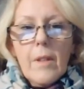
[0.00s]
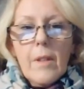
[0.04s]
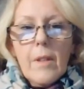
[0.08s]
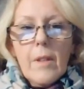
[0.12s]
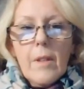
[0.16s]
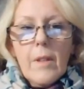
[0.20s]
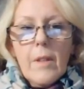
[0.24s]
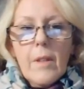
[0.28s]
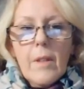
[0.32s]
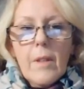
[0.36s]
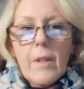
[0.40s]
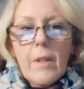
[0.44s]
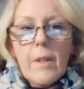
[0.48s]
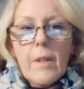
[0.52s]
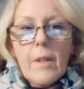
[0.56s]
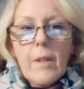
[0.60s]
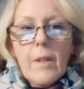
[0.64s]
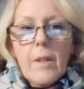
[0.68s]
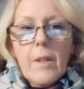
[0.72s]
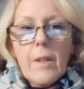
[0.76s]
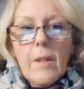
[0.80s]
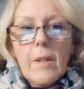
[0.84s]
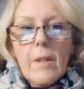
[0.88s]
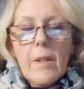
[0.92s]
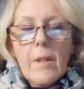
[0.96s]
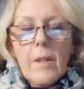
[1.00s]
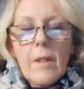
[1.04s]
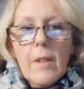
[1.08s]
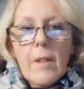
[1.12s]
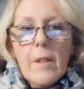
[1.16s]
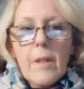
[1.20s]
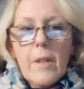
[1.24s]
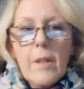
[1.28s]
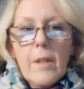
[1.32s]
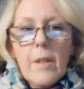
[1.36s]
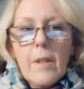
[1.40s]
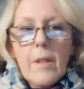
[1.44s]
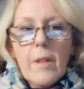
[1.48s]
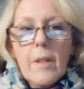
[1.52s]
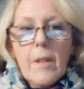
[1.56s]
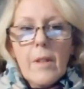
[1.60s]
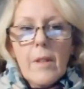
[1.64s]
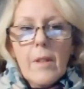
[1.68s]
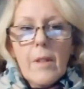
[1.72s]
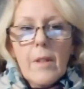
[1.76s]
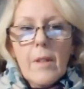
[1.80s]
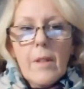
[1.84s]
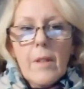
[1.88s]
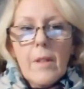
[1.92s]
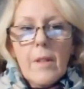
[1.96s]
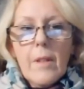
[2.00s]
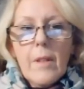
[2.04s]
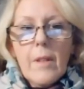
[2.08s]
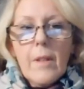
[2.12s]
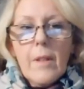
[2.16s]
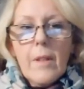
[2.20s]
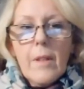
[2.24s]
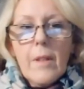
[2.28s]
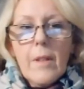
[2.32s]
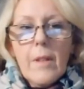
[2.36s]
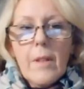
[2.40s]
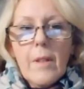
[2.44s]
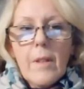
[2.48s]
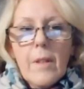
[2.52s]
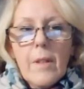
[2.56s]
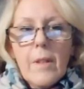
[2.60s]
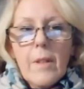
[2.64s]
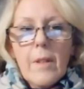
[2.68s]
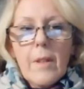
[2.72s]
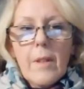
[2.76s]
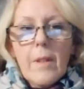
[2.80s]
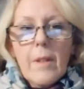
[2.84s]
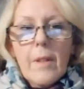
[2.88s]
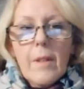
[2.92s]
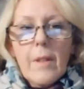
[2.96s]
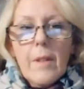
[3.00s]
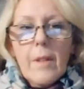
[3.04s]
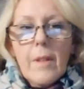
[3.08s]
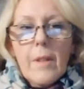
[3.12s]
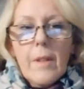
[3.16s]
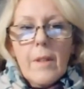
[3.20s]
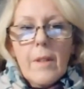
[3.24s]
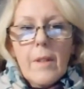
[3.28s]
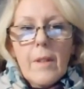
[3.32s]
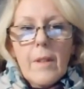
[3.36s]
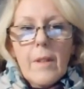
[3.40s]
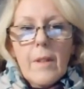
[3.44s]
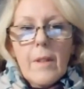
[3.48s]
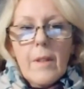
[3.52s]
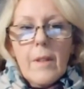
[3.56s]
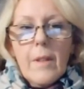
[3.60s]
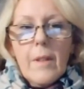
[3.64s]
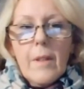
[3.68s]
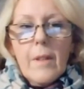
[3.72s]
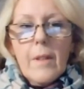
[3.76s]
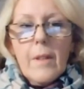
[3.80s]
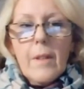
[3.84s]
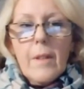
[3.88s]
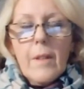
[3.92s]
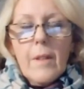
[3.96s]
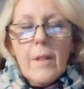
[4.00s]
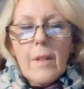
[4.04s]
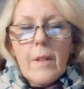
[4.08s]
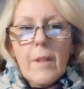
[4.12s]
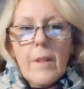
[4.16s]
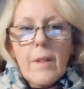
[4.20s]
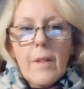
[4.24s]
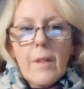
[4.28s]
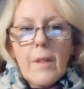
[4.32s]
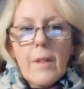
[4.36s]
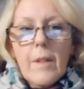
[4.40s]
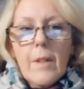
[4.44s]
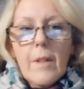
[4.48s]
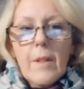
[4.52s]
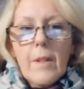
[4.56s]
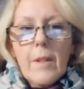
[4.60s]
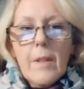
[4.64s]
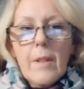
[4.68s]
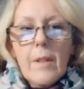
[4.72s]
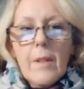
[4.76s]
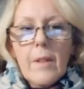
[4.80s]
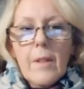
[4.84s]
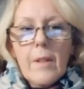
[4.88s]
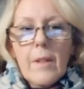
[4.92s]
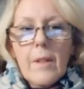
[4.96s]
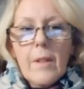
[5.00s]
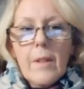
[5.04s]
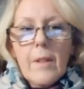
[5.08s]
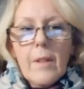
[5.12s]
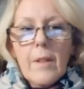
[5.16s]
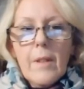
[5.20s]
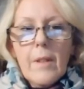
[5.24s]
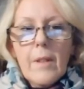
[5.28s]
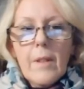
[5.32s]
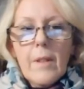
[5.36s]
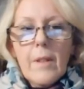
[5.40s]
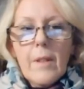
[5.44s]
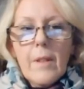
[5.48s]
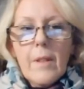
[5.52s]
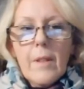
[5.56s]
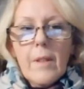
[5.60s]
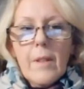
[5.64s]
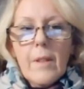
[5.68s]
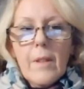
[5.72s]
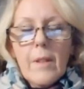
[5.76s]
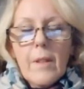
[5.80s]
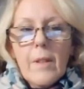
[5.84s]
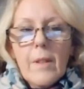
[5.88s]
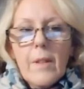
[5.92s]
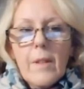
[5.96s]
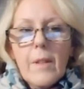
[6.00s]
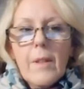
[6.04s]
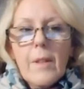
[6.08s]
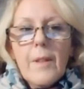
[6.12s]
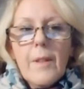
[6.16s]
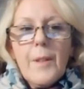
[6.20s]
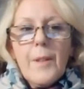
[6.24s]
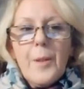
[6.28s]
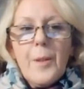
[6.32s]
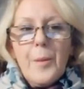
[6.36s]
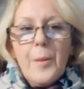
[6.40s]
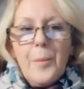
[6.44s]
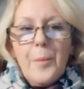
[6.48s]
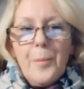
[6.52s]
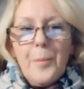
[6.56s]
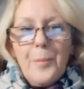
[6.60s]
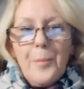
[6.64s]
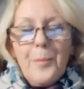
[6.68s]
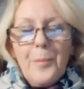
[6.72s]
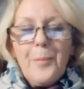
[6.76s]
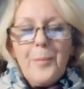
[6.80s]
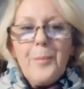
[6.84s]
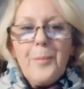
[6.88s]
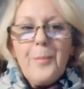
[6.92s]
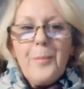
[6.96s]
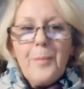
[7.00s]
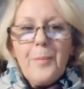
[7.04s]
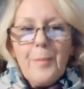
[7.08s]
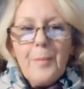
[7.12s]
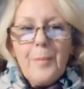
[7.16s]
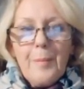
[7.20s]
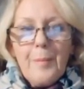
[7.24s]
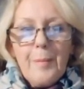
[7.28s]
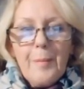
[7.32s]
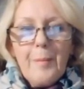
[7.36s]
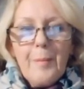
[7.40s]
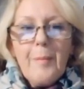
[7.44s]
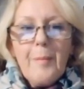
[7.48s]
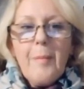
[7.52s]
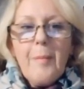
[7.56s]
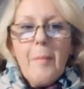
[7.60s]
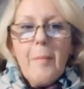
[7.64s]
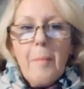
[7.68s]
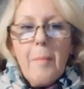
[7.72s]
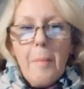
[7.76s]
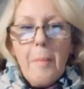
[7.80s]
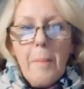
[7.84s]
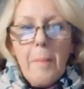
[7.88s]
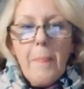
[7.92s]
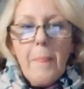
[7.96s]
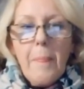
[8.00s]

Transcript: [no speech]